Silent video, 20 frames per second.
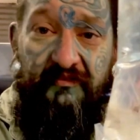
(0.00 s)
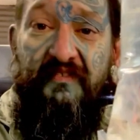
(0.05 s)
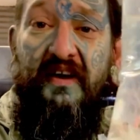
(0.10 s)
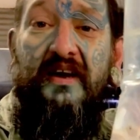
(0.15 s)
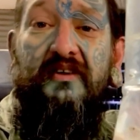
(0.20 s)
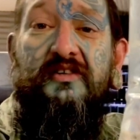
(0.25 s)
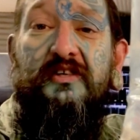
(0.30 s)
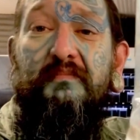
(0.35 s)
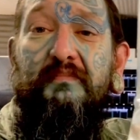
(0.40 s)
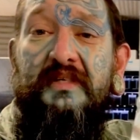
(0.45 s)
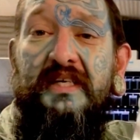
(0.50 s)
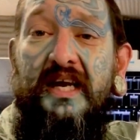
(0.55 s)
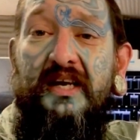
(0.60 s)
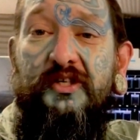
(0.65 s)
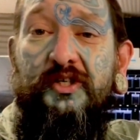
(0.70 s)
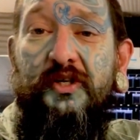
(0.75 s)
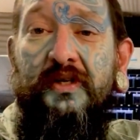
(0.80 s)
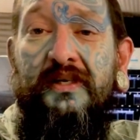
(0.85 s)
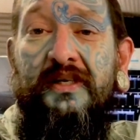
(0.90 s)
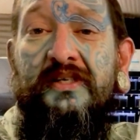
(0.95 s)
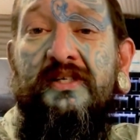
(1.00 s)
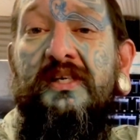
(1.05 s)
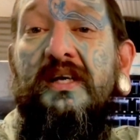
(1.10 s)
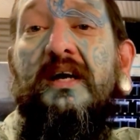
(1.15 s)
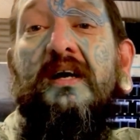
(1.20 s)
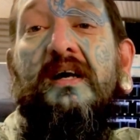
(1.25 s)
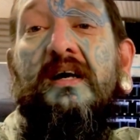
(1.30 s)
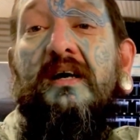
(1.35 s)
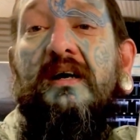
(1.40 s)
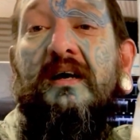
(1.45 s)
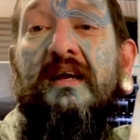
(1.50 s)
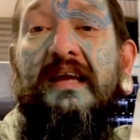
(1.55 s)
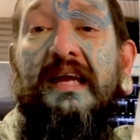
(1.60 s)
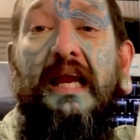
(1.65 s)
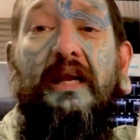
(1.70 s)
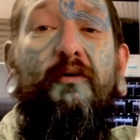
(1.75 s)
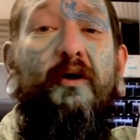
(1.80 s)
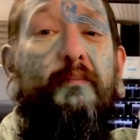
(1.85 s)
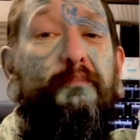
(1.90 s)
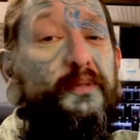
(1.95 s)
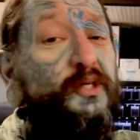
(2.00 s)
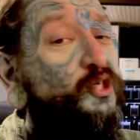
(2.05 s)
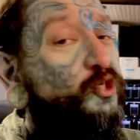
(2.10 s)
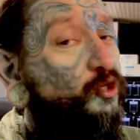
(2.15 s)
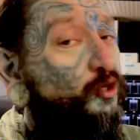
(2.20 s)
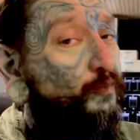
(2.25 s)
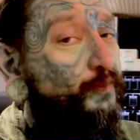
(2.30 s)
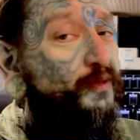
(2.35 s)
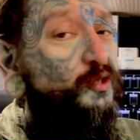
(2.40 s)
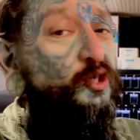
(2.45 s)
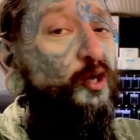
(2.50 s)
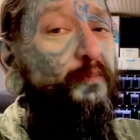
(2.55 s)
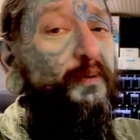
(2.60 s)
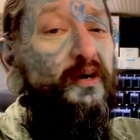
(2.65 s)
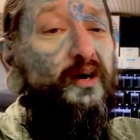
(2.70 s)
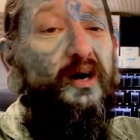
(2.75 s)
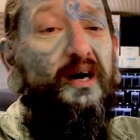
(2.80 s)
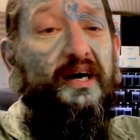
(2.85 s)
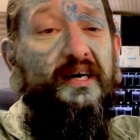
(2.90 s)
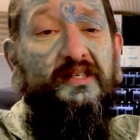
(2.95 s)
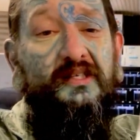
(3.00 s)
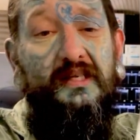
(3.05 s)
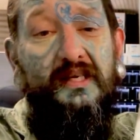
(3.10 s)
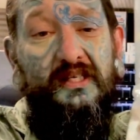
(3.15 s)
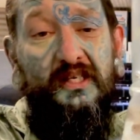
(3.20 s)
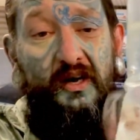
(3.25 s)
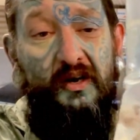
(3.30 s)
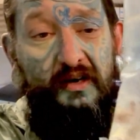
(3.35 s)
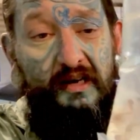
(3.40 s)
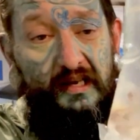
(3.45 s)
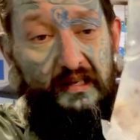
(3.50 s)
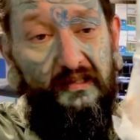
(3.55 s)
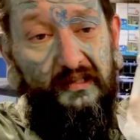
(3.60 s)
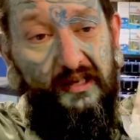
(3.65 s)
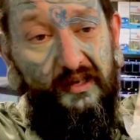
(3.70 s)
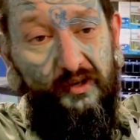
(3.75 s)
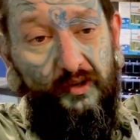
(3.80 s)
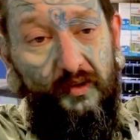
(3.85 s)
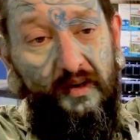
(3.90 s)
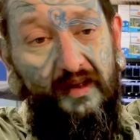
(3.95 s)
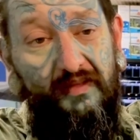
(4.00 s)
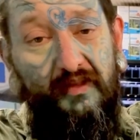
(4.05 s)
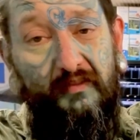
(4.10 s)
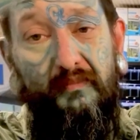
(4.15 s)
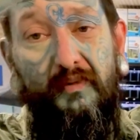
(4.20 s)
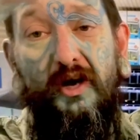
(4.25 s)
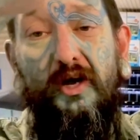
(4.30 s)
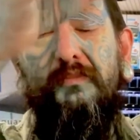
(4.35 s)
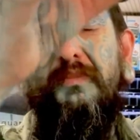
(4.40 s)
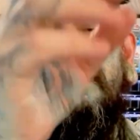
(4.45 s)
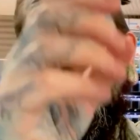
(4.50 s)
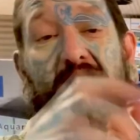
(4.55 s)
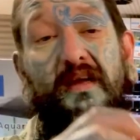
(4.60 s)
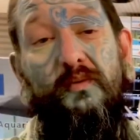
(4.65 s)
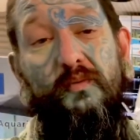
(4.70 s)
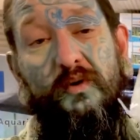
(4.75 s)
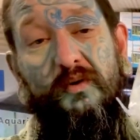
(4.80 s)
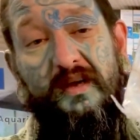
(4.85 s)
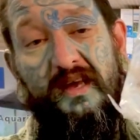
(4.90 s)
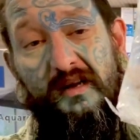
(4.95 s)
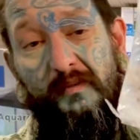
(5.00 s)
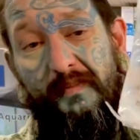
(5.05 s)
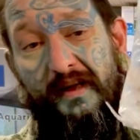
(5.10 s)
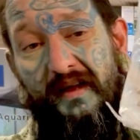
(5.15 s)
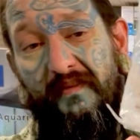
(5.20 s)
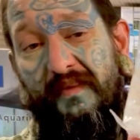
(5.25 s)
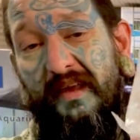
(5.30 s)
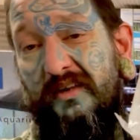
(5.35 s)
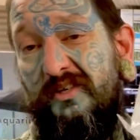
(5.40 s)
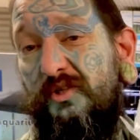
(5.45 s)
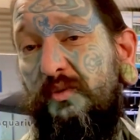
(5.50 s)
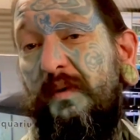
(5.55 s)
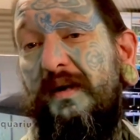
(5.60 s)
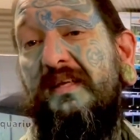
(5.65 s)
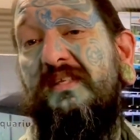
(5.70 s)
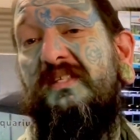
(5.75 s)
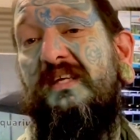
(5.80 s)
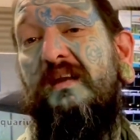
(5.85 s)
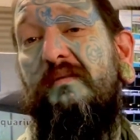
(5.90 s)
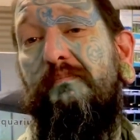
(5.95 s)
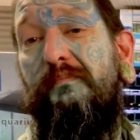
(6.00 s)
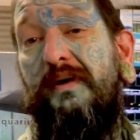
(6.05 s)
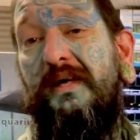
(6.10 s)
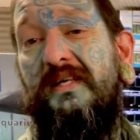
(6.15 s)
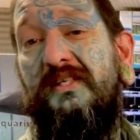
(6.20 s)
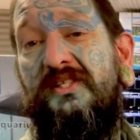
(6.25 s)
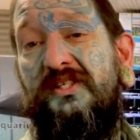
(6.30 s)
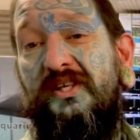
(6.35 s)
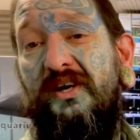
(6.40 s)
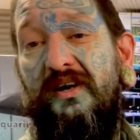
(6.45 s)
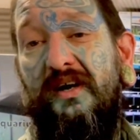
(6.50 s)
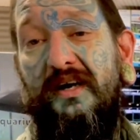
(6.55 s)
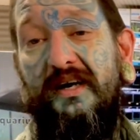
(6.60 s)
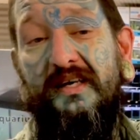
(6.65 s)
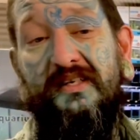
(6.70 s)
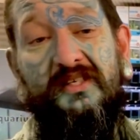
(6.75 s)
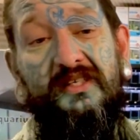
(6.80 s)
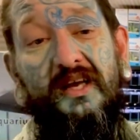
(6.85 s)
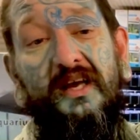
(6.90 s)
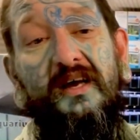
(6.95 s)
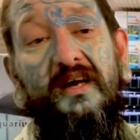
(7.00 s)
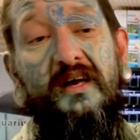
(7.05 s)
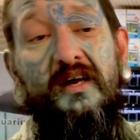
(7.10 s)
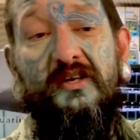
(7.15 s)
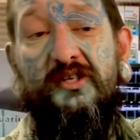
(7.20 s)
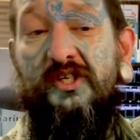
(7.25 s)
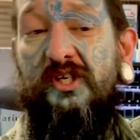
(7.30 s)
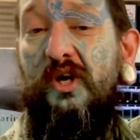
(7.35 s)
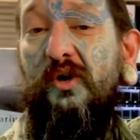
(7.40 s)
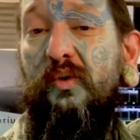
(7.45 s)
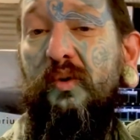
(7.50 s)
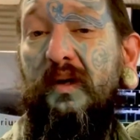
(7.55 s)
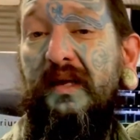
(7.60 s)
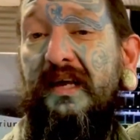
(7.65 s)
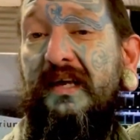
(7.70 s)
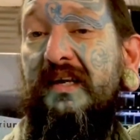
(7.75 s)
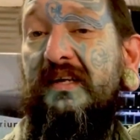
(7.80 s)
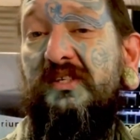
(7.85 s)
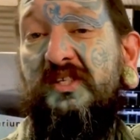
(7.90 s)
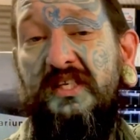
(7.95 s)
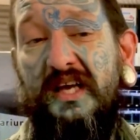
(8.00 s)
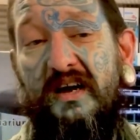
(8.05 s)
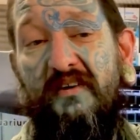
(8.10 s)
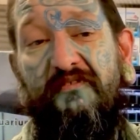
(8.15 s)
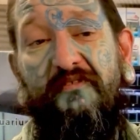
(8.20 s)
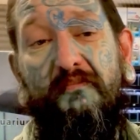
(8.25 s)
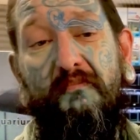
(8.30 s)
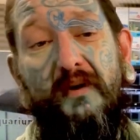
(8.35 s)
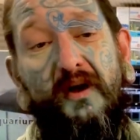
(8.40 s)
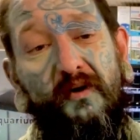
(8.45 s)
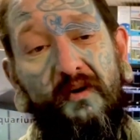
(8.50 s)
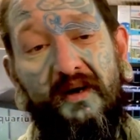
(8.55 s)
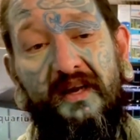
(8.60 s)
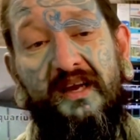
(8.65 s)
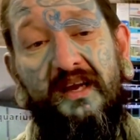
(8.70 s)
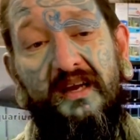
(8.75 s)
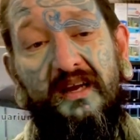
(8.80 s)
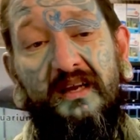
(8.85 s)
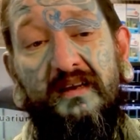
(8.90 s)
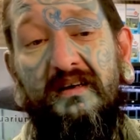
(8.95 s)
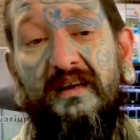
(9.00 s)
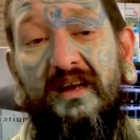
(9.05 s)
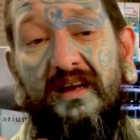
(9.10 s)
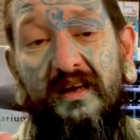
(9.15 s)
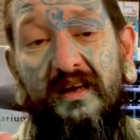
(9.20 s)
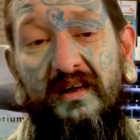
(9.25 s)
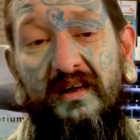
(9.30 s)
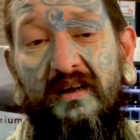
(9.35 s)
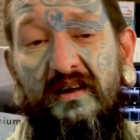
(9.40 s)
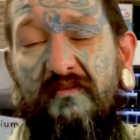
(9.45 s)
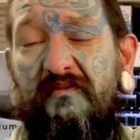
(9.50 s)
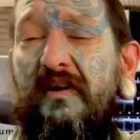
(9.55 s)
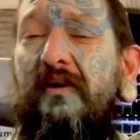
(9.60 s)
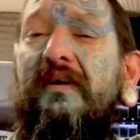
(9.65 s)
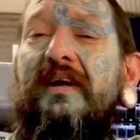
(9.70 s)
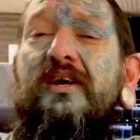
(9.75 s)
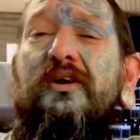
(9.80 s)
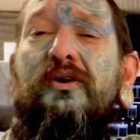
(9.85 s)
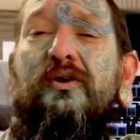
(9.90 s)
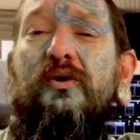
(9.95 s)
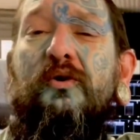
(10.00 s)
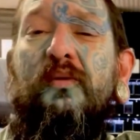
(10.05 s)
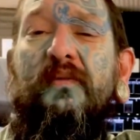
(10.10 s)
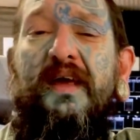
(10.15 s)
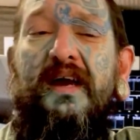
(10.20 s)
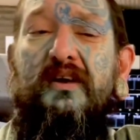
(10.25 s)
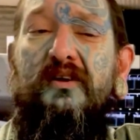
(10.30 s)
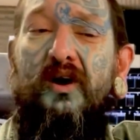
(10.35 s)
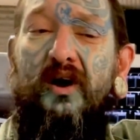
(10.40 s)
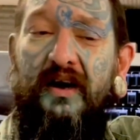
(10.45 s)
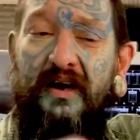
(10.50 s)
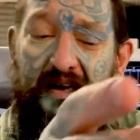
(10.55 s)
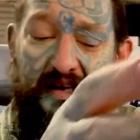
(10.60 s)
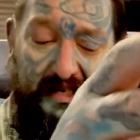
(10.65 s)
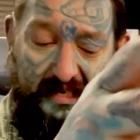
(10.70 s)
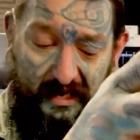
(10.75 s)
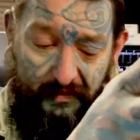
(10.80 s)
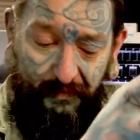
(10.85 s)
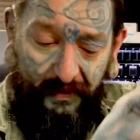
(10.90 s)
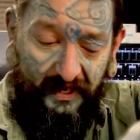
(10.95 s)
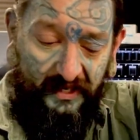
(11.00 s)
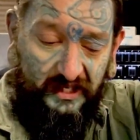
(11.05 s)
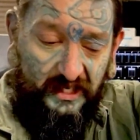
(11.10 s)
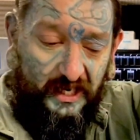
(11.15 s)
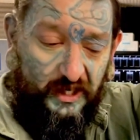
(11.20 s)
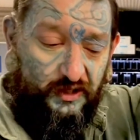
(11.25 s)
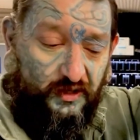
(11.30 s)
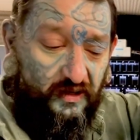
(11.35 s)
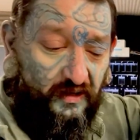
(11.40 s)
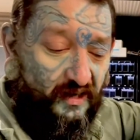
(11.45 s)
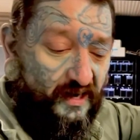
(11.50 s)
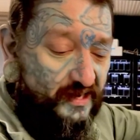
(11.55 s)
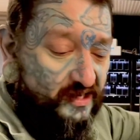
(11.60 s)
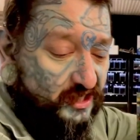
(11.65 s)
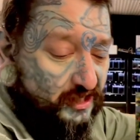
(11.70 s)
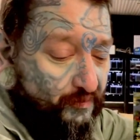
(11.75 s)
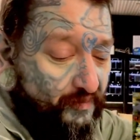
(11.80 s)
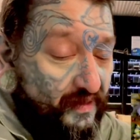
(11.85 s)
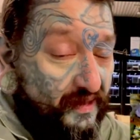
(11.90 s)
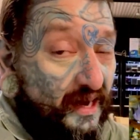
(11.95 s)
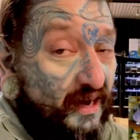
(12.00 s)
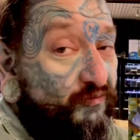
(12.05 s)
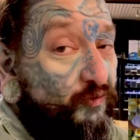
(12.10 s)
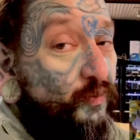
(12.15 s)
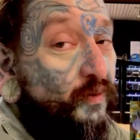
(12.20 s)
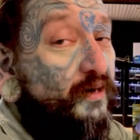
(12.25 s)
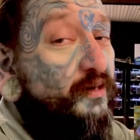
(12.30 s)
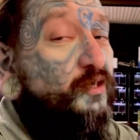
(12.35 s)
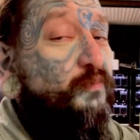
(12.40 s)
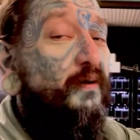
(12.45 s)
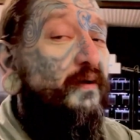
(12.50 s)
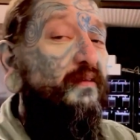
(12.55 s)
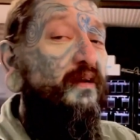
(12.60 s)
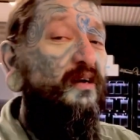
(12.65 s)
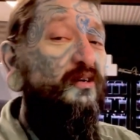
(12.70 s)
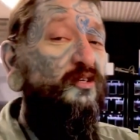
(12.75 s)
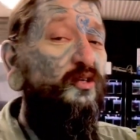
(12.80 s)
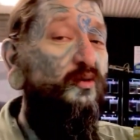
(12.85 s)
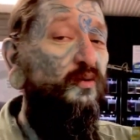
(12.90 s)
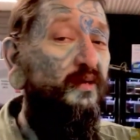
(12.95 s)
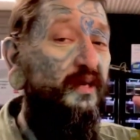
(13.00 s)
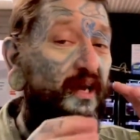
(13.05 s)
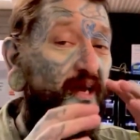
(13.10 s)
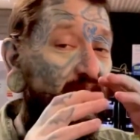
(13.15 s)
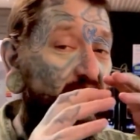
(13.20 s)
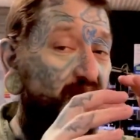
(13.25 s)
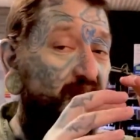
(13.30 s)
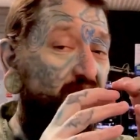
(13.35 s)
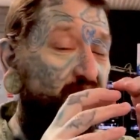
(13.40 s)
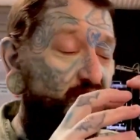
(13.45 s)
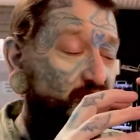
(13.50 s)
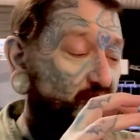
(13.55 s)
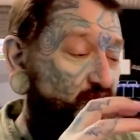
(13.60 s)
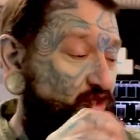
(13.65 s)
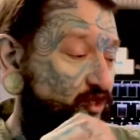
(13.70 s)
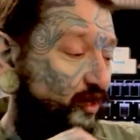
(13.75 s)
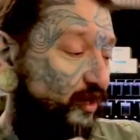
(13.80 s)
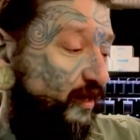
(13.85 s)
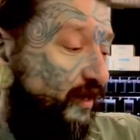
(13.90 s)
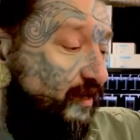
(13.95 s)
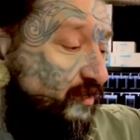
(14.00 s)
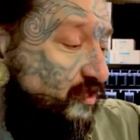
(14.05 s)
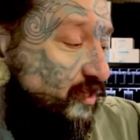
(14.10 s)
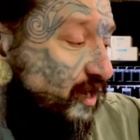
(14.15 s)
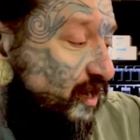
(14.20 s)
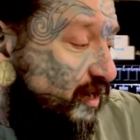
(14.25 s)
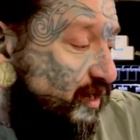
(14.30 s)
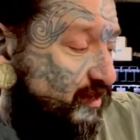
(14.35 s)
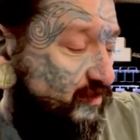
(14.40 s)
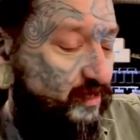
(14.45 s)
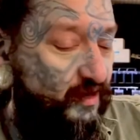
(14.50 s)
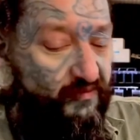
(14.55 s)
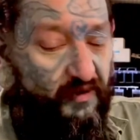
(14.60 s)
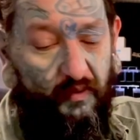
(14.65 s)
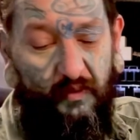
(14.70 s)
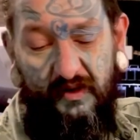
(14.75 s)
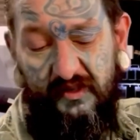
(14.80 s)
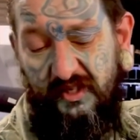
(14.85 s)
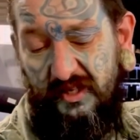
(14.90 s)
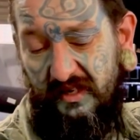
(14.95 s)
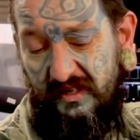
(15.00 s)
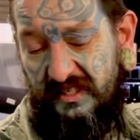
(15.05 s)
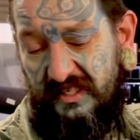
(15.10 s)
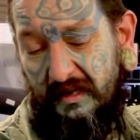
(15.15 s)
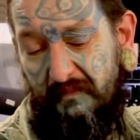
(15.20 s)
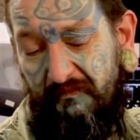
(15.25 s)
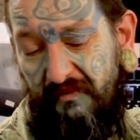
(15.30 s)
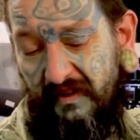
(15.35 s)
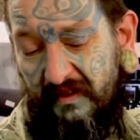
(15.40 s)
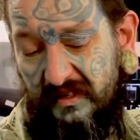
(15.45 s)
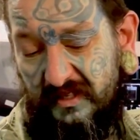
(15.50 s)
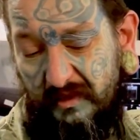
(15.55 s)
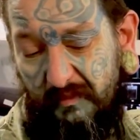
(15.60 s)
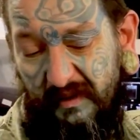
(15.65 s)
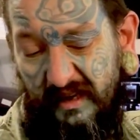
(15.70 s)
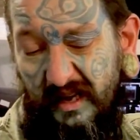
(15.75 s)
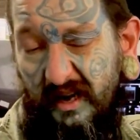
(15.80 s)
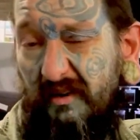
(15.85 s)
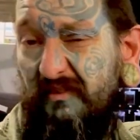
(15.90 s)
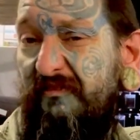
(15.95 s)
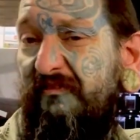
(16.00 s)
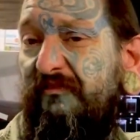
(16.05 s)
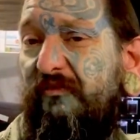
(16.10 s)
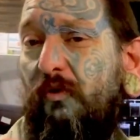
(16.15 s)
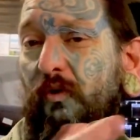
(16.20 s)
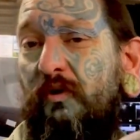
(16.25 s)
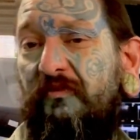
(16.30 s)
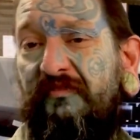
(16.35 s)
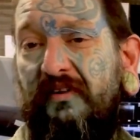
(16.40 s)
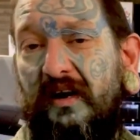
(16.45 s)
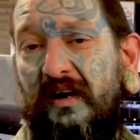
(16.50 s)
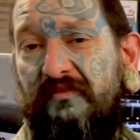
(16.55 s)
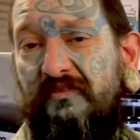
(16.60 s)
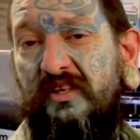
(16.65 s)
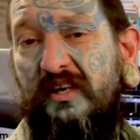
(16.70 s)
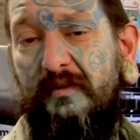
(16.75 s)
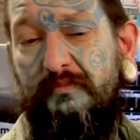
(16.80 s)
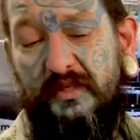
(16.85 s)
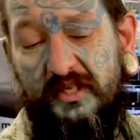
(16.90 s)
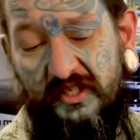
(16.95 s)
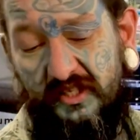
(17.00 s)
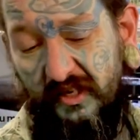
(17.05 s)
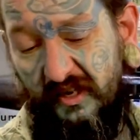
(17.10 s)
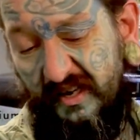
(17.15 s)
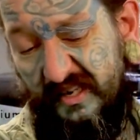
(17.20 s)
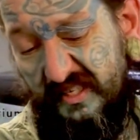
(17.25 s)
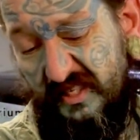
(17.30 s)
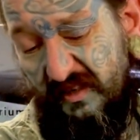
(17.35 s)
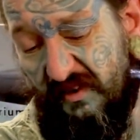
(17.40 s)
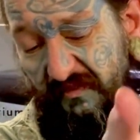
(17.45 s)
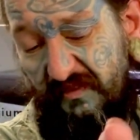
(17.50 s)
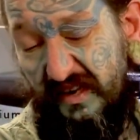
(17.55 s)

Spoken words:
phantom tetras. Color up super nice. These are only little at the moment. They will get about that 20-cent piece size. Schooling, South American. Very cool. They're not a nippy tetra like some of the other ones, but they do get a decent size. So if you want sort of something that's about 4 or 5 times the size of a